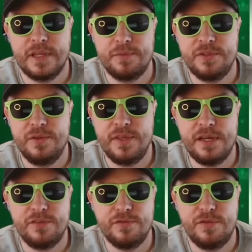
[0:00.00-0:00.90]
Up to
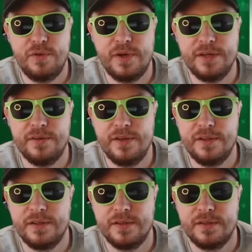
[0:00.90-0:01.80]
2,400.
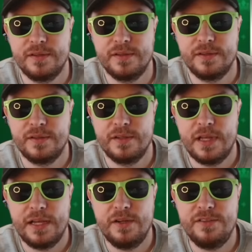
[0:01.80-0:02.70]

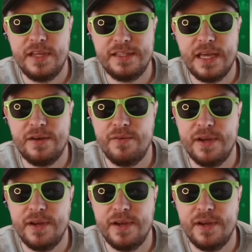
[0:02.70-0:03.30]
I could take that and